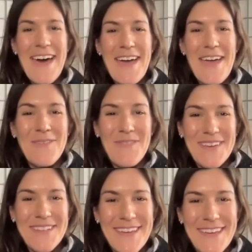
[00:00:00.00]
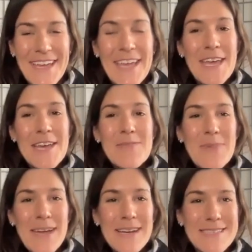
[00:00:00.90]
I feel like
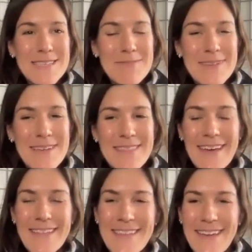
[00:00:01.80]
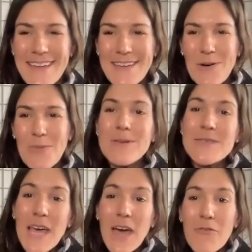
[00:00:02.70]
pain is something that like
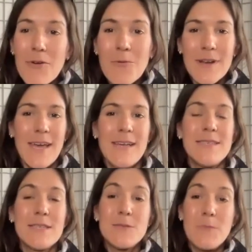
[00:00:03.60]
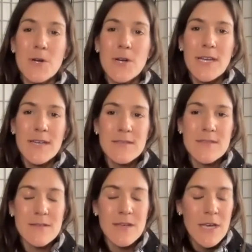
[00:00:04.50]
almost everyone has
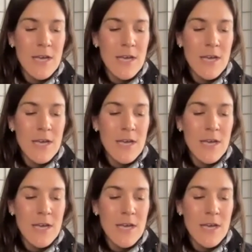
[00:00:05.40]
experienced,